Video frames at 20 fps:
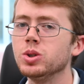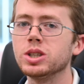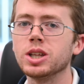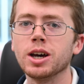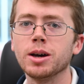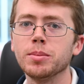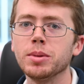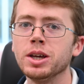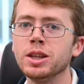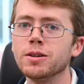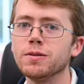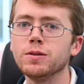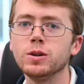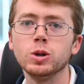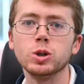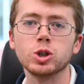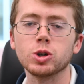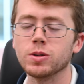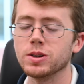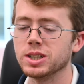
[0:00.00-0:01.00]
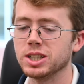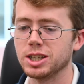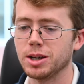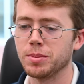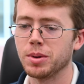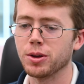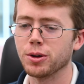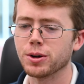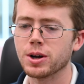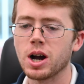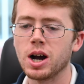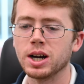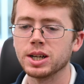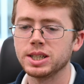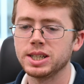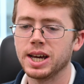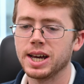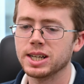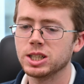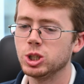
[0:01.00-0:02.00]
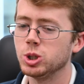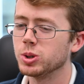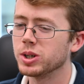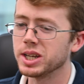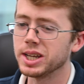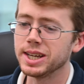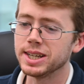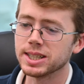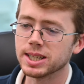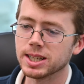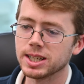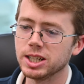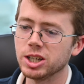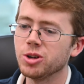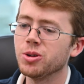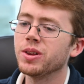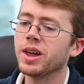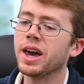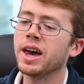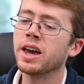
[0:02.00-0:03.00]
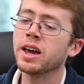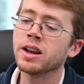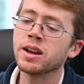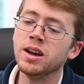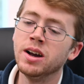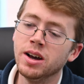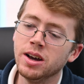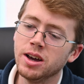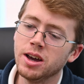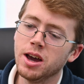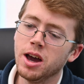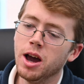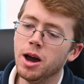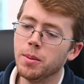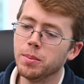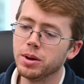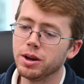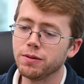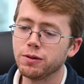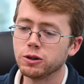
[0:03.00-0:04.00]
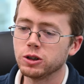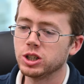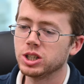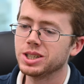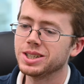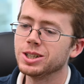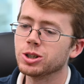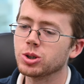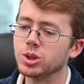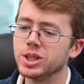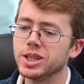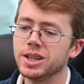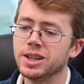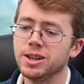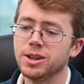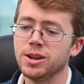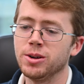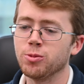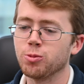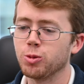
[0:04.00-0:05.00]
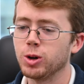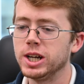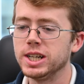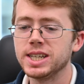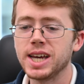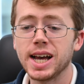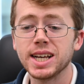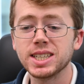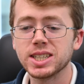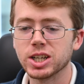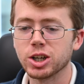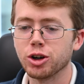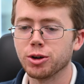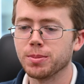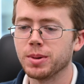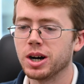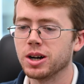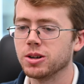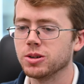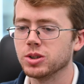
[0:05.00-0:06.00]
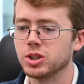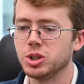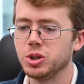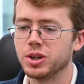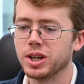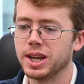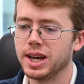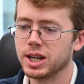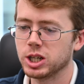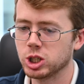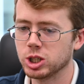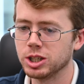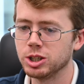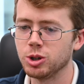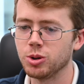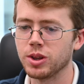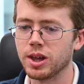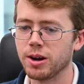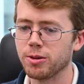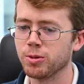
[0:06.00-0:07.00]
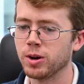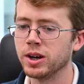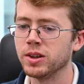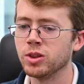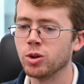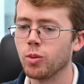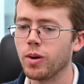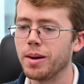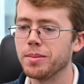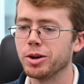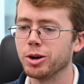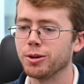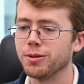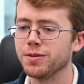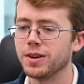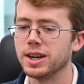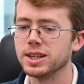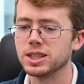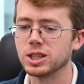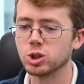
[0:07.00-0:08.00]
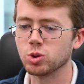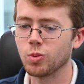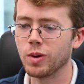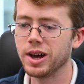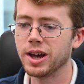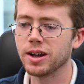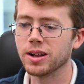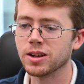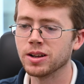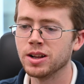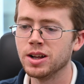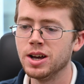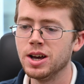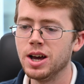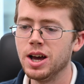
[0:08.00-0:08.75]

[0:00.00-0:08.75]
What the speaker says: them in the future in some other context, you can easily do that. But if you're just interested in retesting your models, you can actually do that right in the web interface as well.